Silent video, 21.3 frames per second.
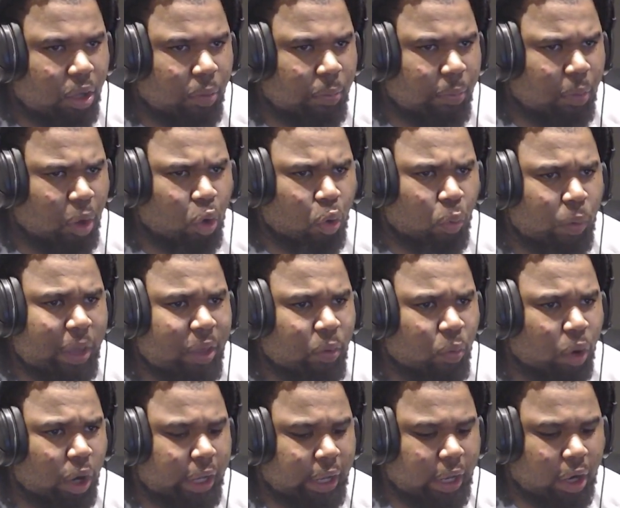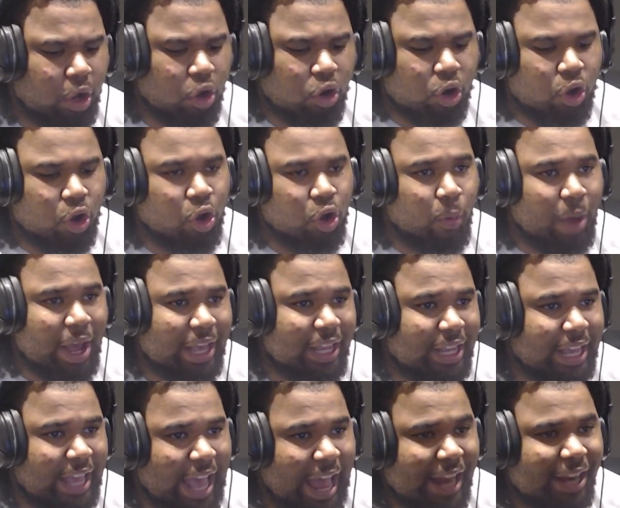Oh, we keep working. Hold on. Why he
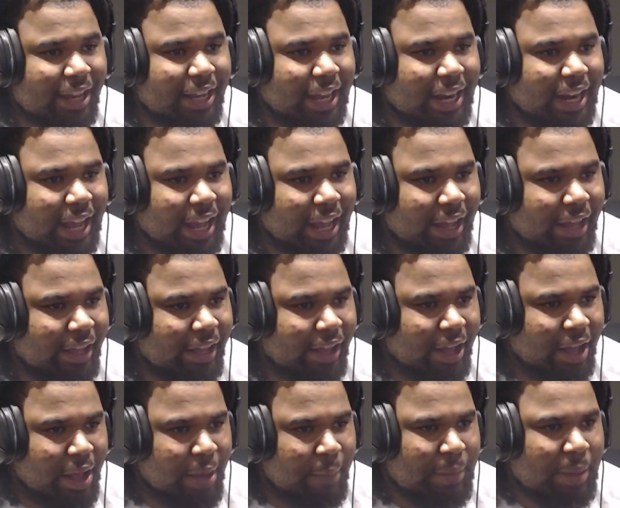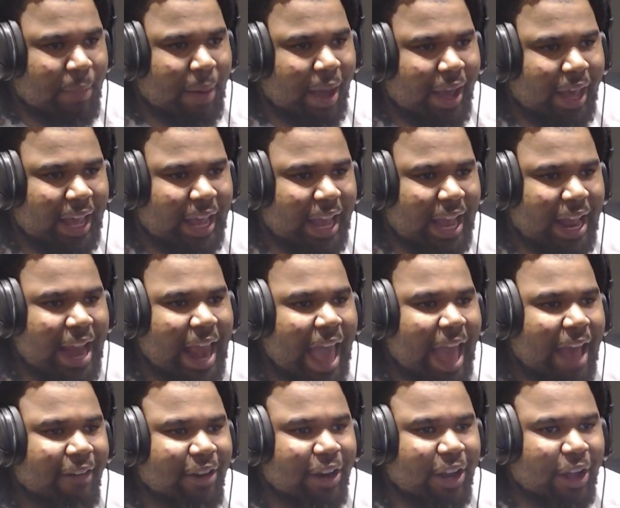get at it like that? People, how he getting
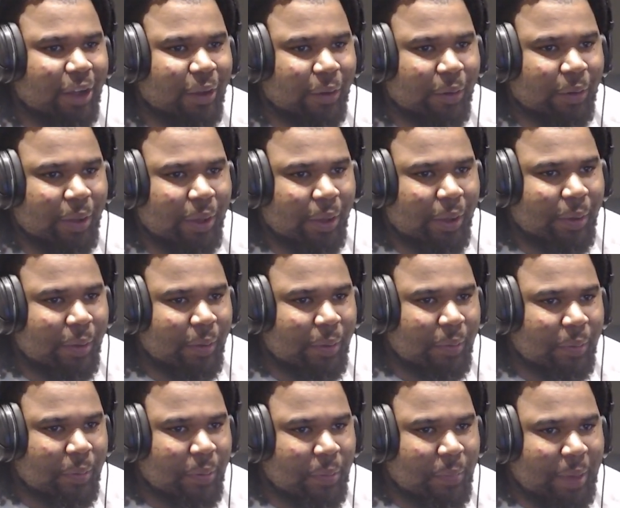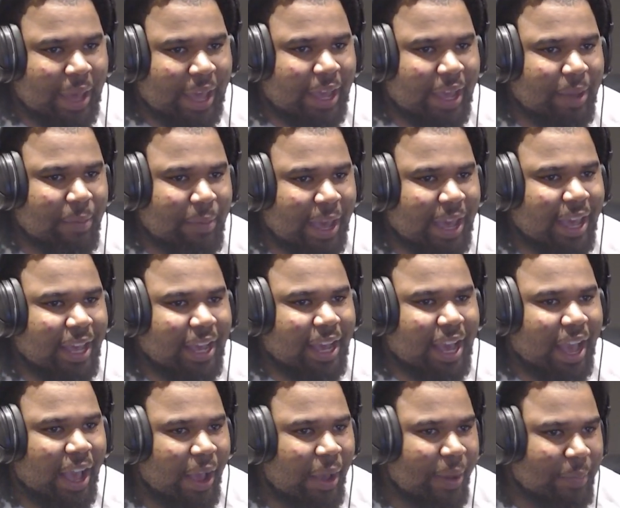at it, though? Bink,
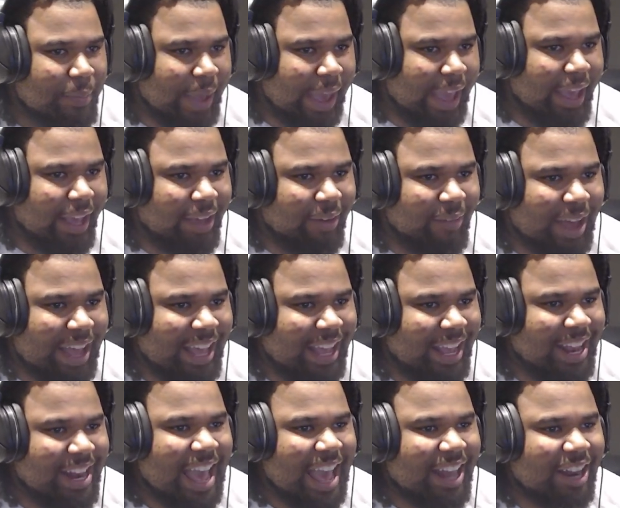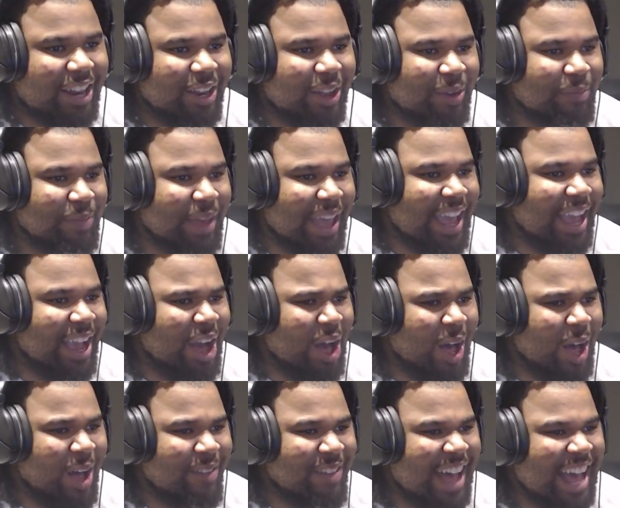bink, bink. Why he getting at them, though? Bink.
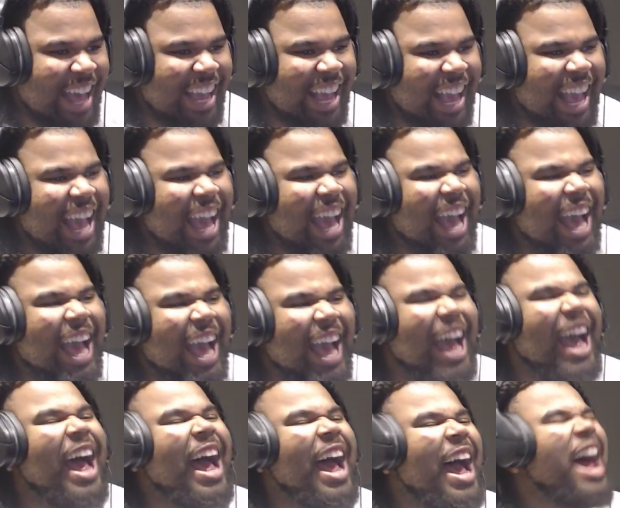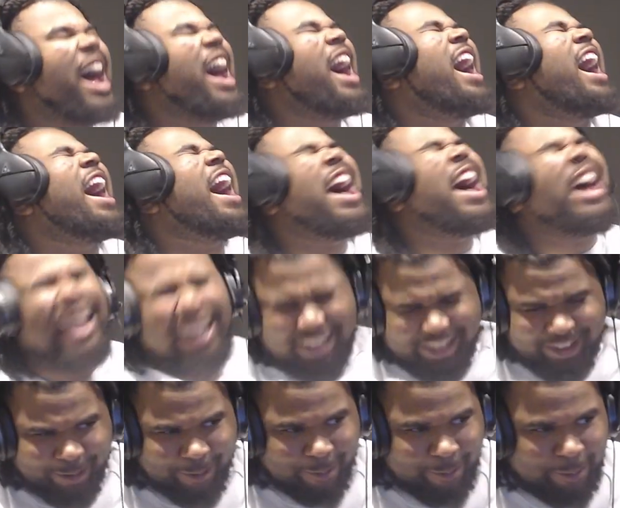Oh, my God!
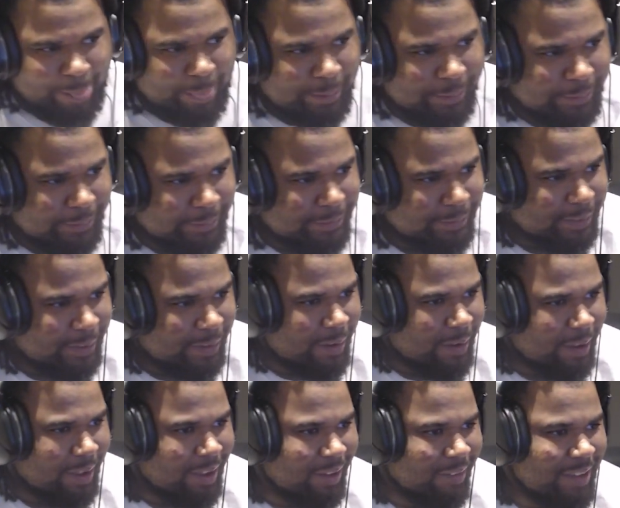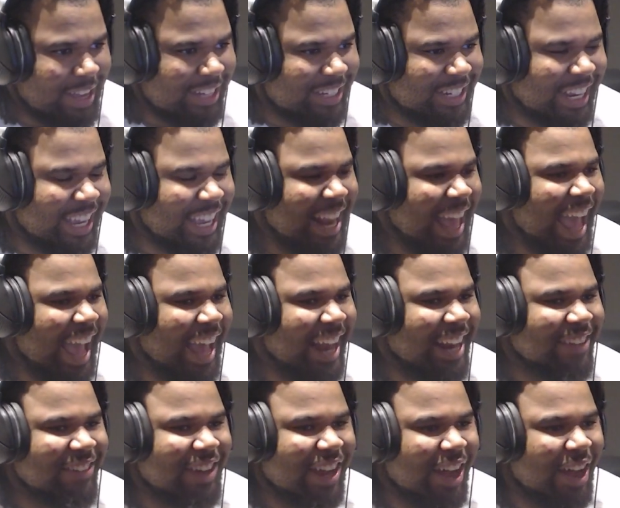Why'd you get at
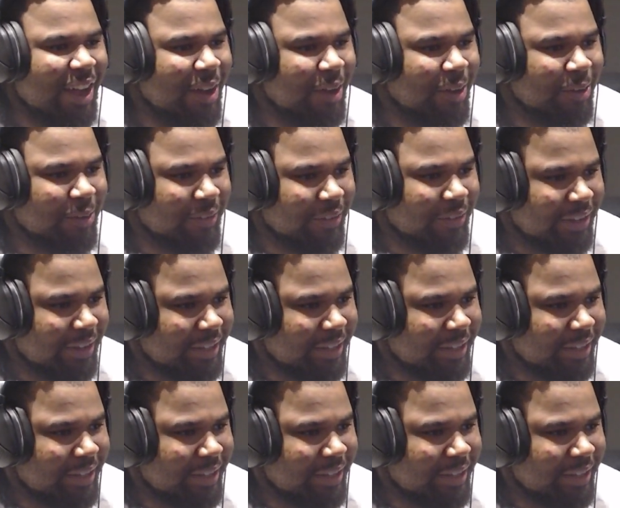them, though?